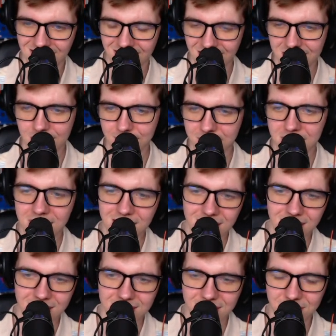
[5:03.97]
Yes, I've seen
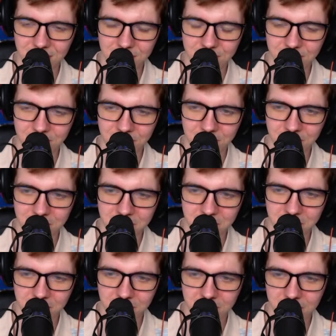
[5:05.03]
the
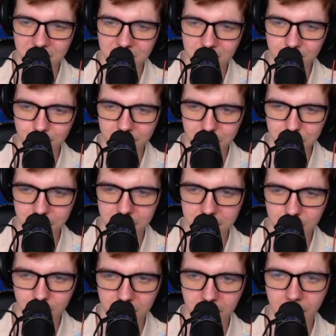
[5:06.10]
new mugshot
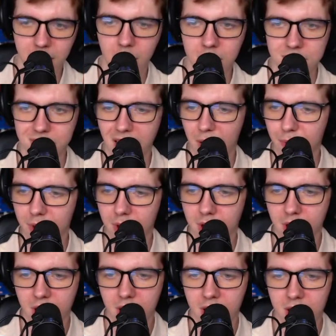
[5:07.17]
as well. And also, have you...
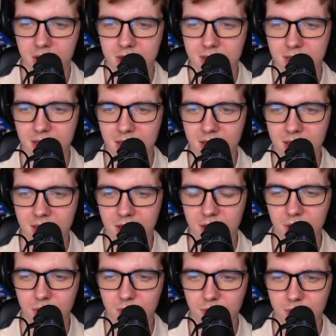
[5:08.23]
seen the
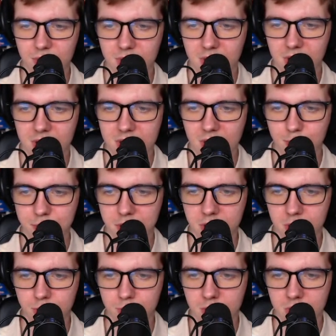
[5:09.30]
new... Sup, Geno,
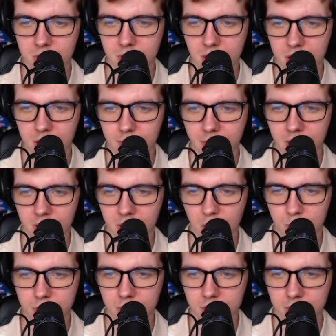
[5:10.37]
I'm drunk. Hello, Milo.
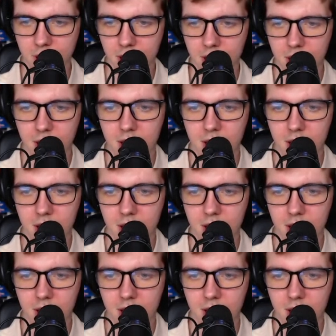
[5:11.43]
Hope you're okay.